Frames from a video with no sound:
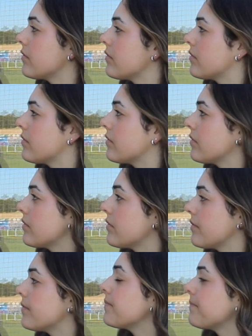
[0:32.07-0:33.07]

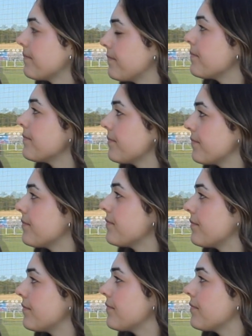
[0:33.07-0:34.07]

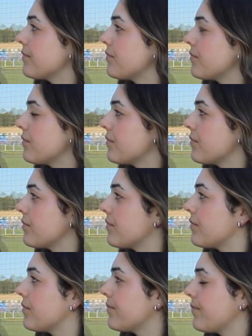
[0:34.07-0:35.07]

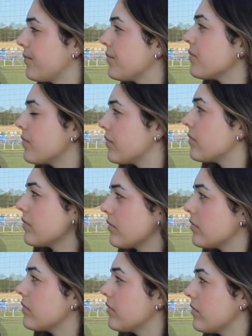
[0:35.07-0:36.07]

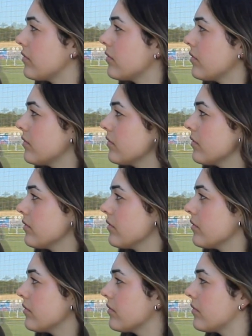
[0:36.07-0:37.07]

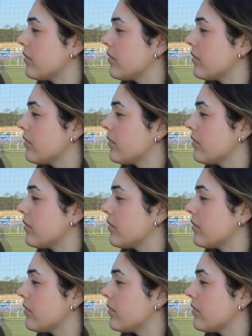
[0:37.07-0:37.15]
(silent)